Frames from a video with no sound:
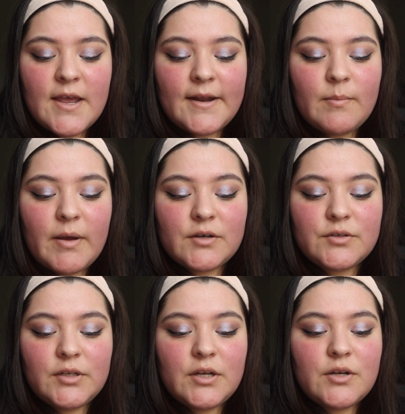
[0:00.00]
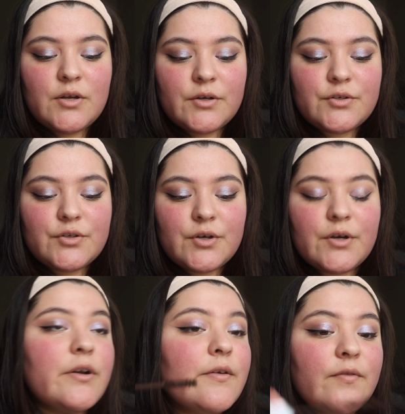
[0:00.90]
And I'm actually not
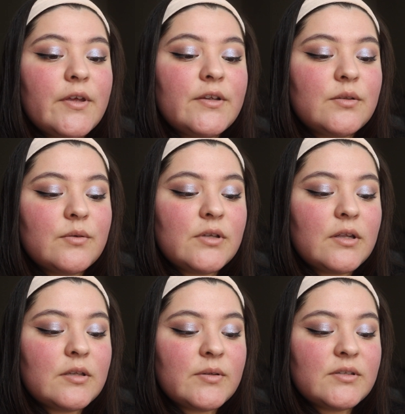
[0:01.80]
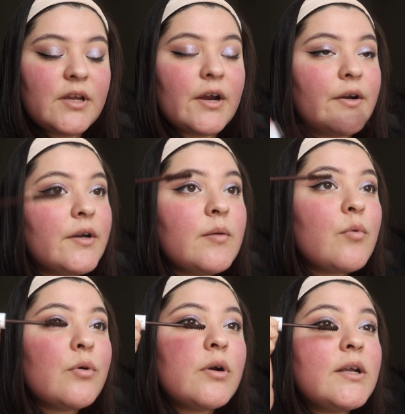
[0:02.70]
sure if they still sell this mascara
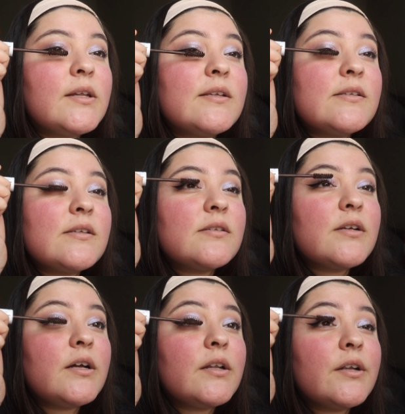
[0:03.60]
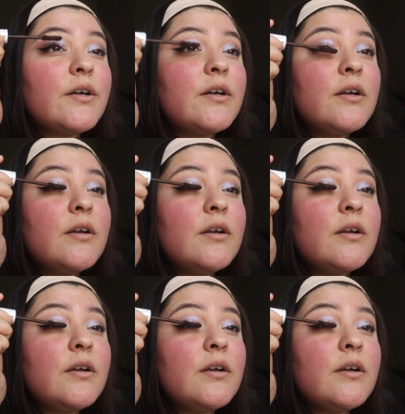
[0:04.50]
anymore, at least this color,